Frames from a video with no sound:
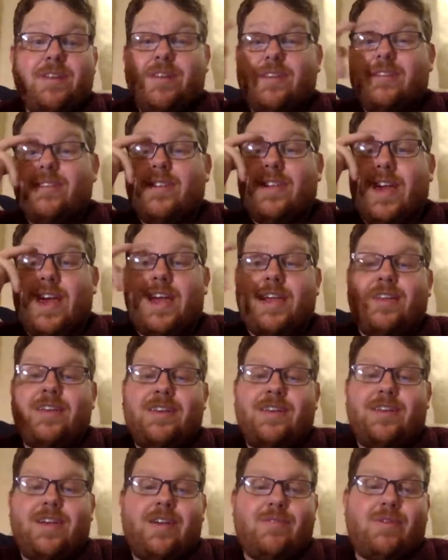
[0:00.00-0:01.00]
And today,
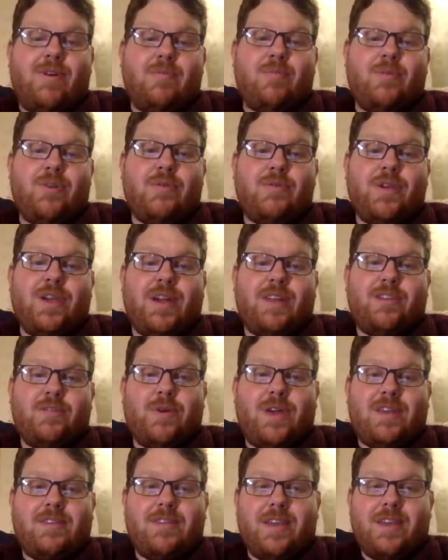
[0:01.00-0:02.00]
at one point, we had
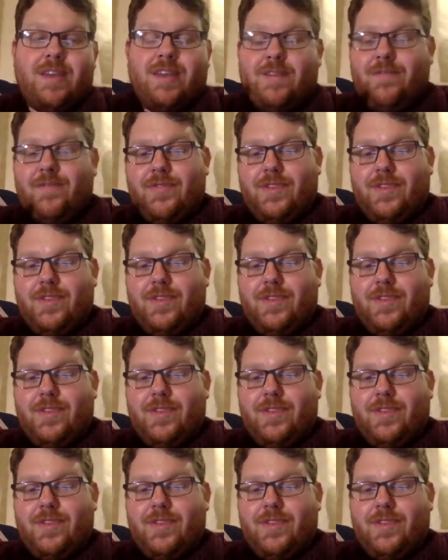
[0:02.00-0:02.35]
20.